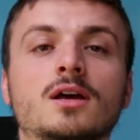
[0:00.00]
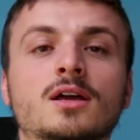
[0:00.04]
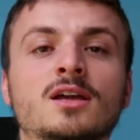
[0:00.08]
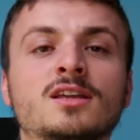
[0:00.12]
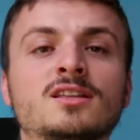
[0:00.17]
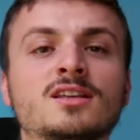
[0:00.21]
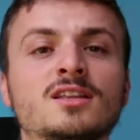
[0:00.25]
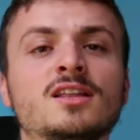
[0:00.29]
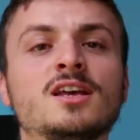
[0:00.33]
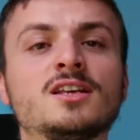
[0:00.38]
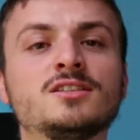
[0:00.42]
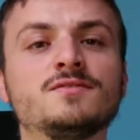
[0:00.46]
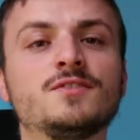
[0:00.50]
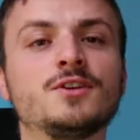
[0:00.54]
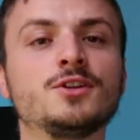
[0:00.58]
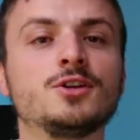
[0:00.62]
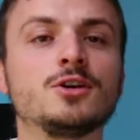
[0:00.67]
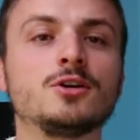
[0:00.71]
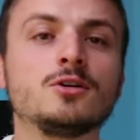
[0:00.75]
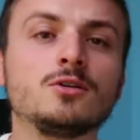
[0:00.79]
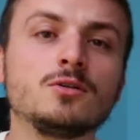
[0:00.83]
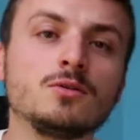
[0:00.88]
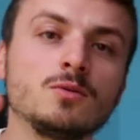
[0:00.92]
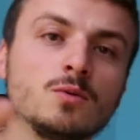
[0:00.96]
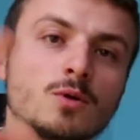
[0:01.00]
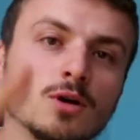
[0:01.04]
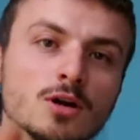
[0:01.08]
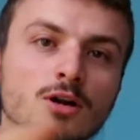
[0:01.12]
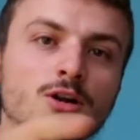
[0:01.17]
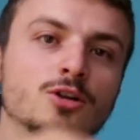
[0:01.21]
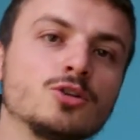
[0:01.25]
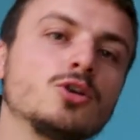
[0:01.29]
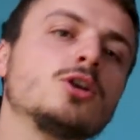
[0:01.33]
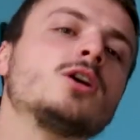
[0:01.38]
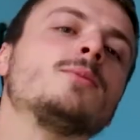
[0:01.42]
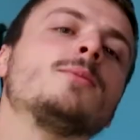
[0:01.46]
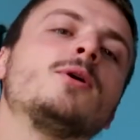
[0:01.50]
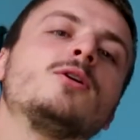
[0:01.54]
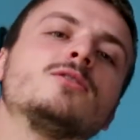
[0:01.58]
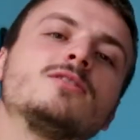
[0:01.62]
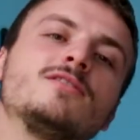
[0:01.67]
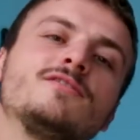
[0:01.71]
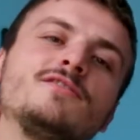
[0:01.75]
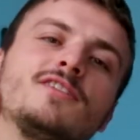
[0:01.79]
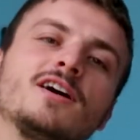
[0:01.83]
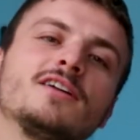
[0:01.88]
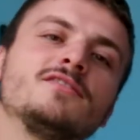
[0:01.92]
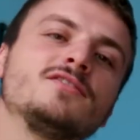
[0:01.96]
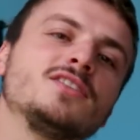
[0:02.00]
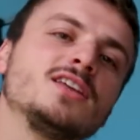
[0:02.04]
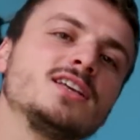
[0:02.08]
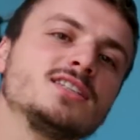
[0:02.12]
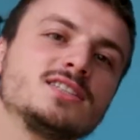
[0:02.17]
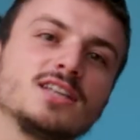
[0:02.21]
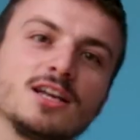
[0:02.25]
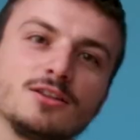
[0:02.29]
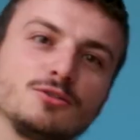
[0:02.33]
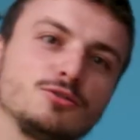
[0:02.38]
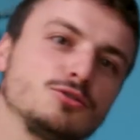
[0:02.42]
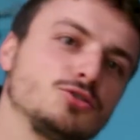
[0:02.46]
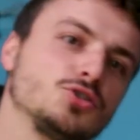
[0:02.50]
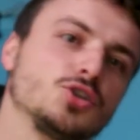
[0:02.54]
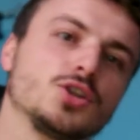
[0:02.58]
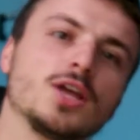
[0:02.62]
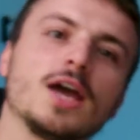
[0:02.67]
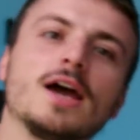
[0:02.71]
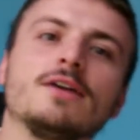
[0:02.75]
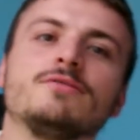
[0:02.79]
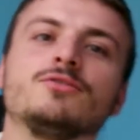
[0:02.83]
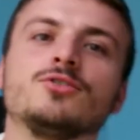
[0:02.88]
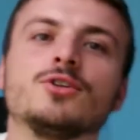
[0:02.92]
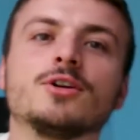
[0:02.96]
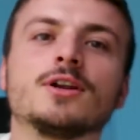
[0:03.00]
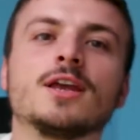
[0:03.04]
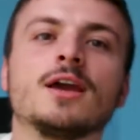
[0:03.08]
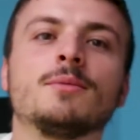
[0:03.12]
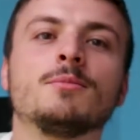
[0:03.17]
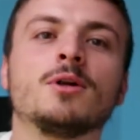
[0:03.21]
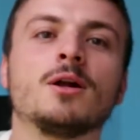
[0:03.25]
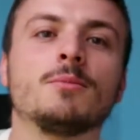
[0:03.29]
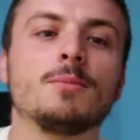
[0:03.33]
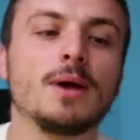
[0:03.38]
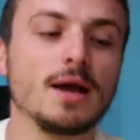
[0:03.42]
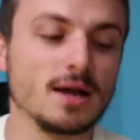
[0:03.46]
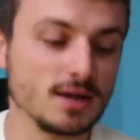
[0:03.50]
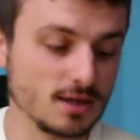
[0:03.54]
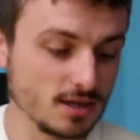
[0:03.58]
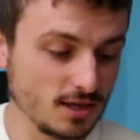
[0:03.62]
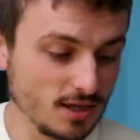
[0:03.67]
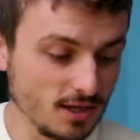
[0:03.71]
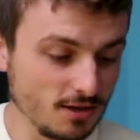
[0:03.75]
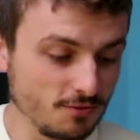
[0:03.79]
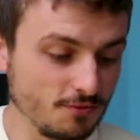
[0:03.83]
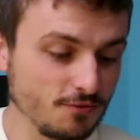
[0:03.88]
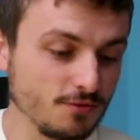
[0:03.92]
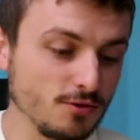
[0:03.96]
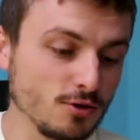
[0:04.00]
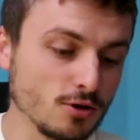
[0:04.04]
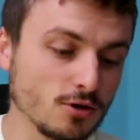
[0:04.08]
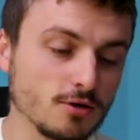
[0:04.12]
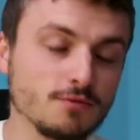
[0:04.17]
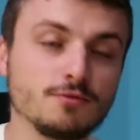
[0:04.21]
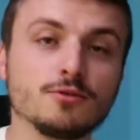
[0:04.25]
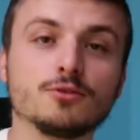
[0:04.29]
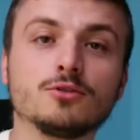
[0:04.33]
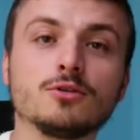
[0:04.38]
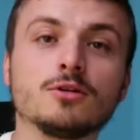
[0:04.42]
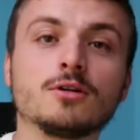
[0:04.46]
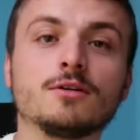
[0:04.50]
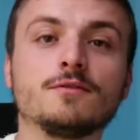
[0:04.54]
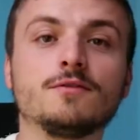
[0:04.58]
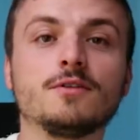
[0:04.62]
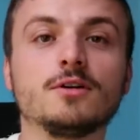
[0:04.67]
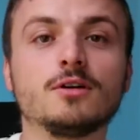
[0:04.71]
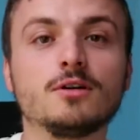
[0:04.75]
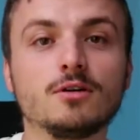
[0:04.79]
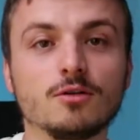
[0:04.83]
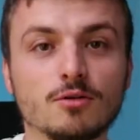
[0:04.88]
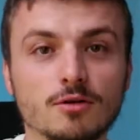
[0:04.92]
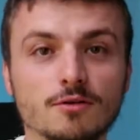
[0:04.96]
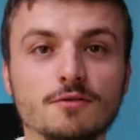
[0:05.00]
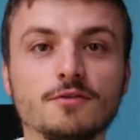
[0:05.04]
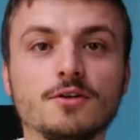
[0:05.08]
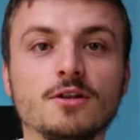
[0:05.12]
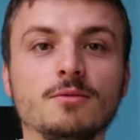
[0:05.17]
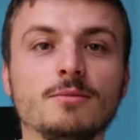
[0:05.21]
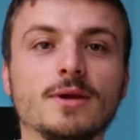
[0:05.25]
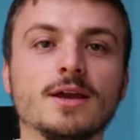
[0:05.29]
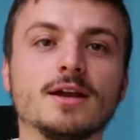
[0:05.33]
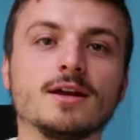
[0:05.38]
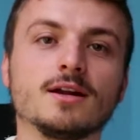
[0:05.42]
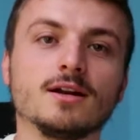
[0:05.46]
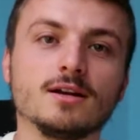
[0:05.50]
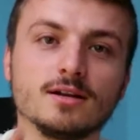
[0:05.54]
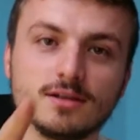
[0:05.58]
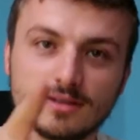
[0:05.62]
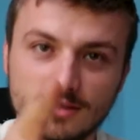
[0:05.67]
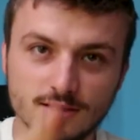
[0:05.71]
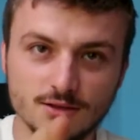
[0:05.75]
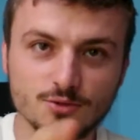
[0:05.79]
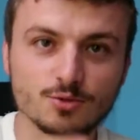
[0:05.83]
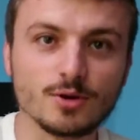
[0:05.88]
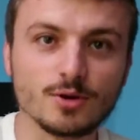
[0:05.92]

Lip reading: In today's video, we're going to talk about 5 things that you should have in your camera bag if you're a photographer or filmmaker in